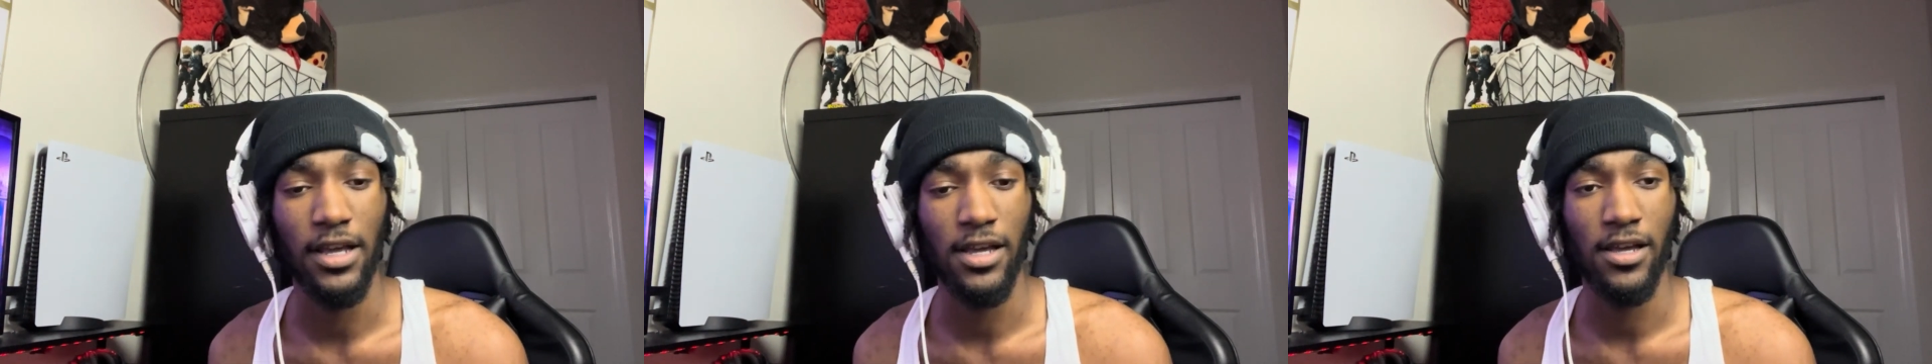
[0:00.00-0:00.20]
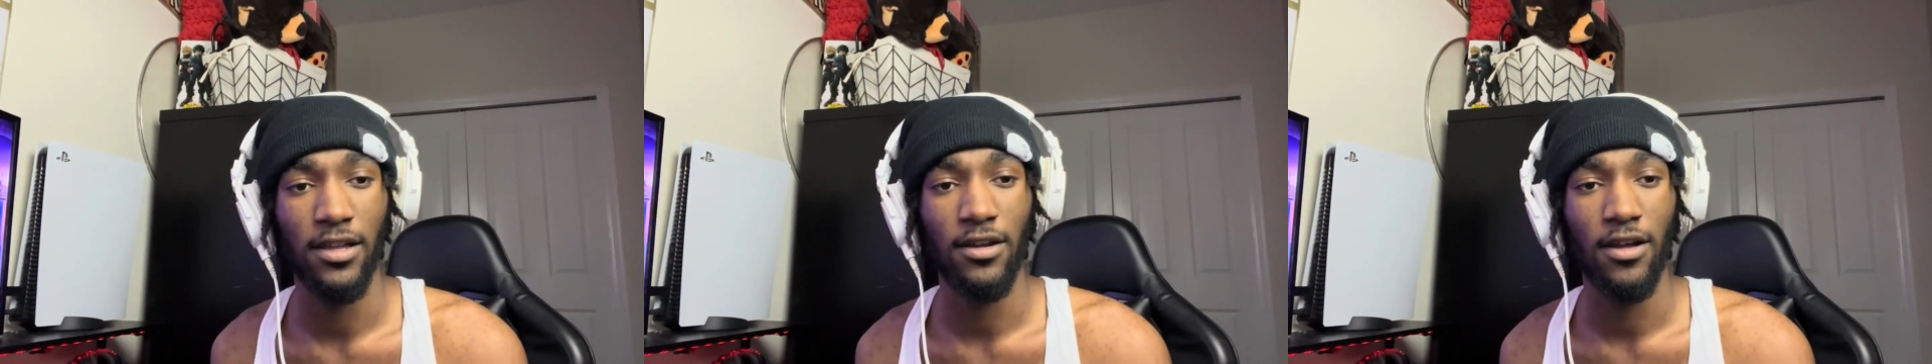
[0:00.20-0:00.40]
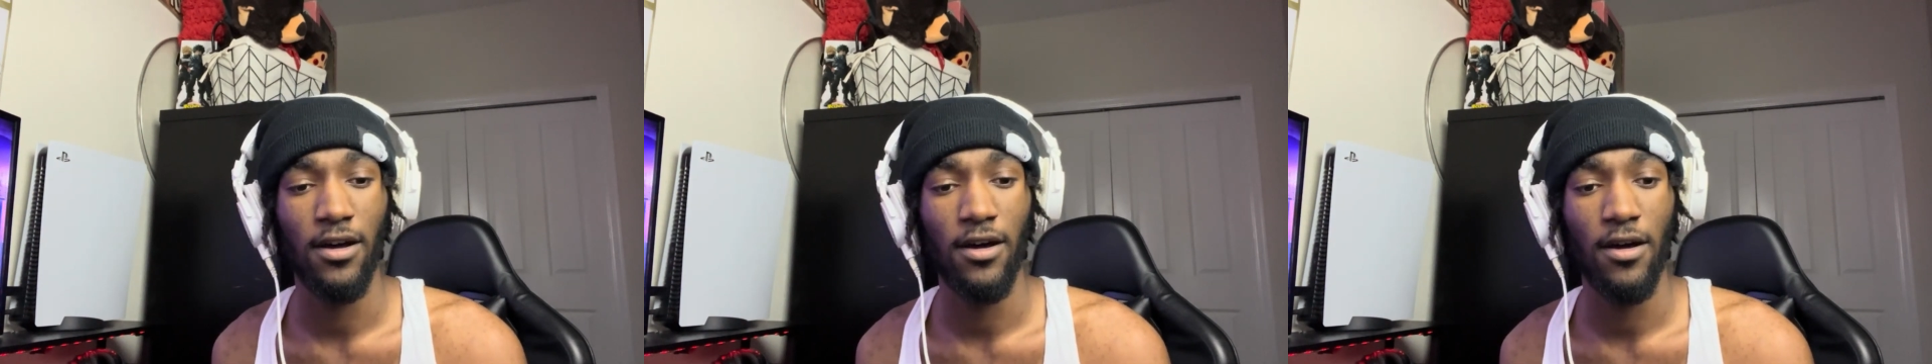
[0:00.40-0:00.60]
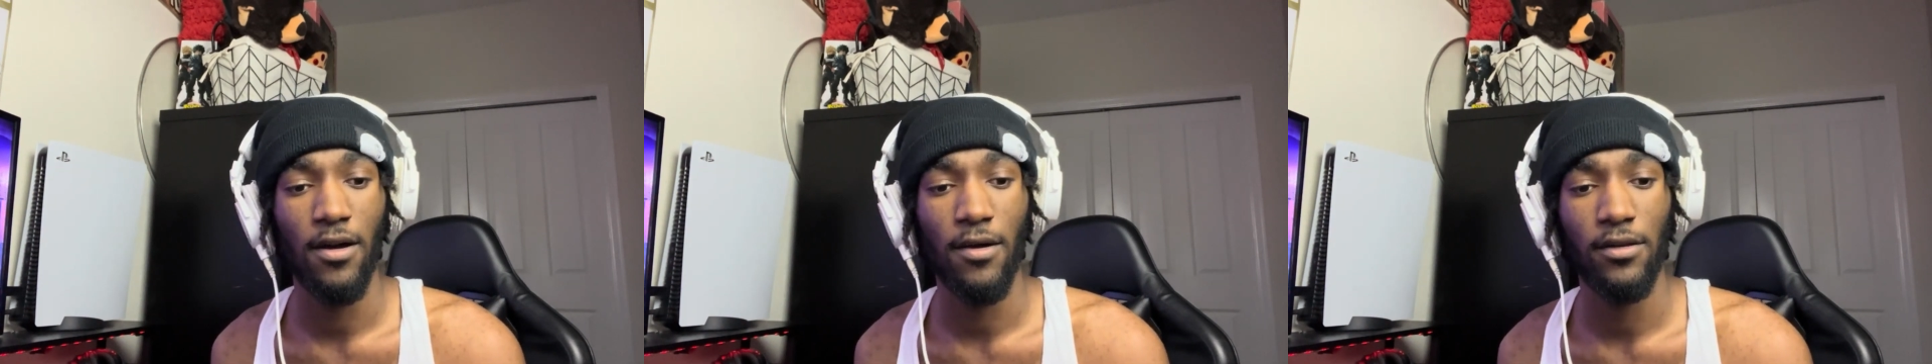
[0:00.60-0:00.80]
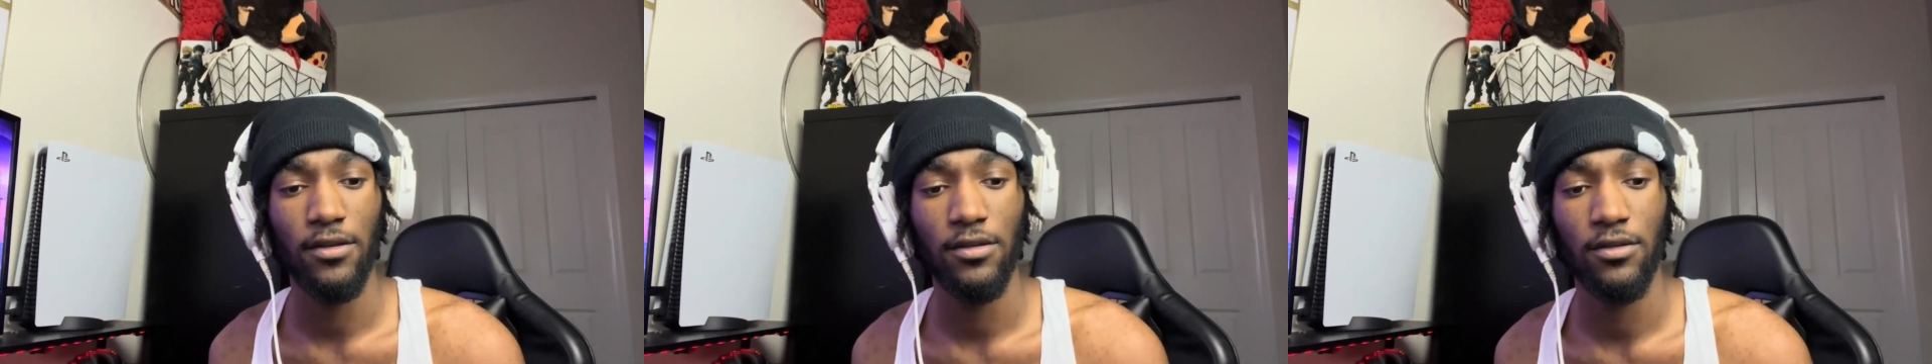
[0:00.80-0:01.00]
and uh,
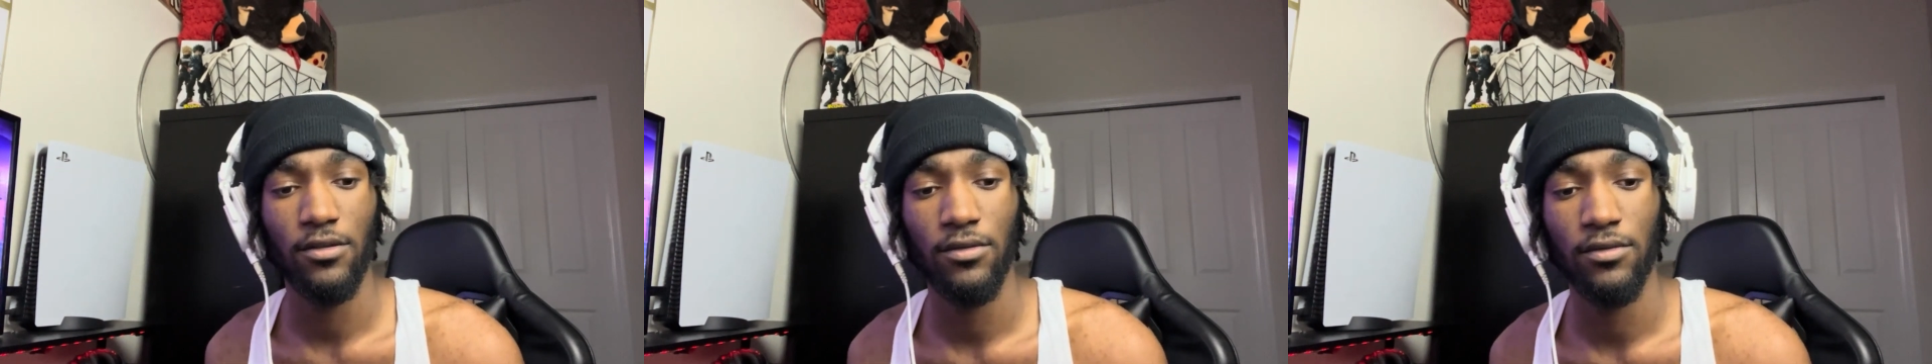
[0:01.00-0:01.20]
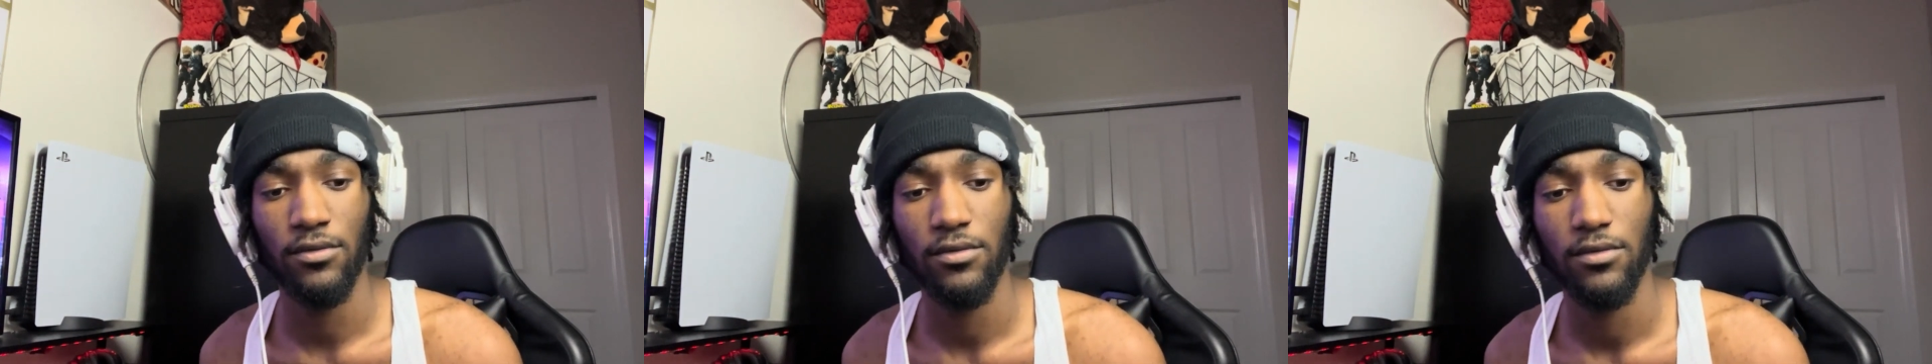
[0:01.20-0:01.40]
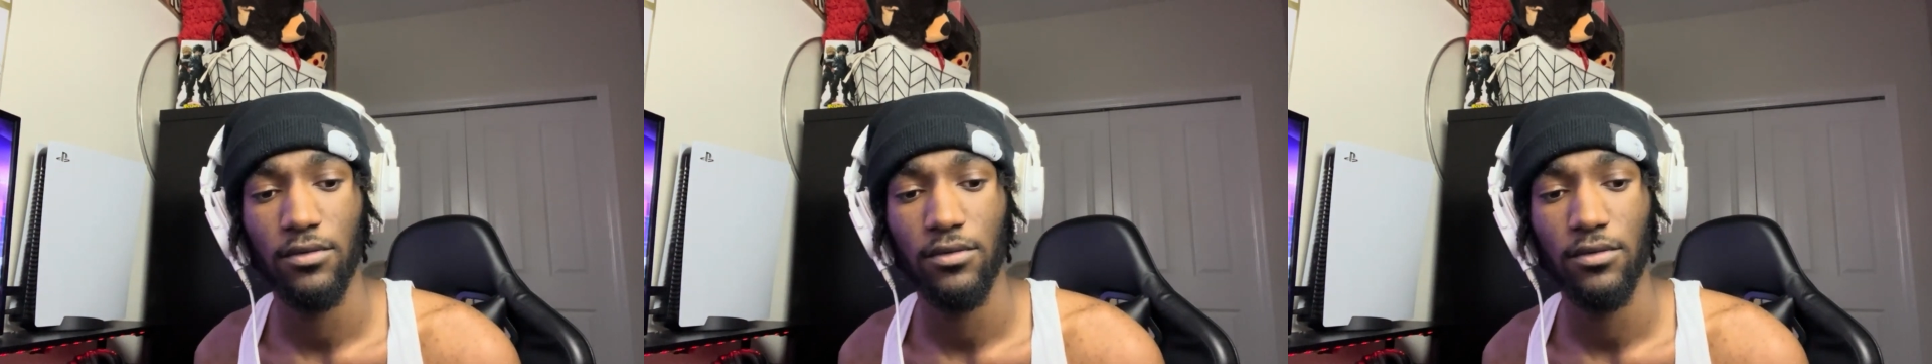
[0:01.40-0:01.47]
you know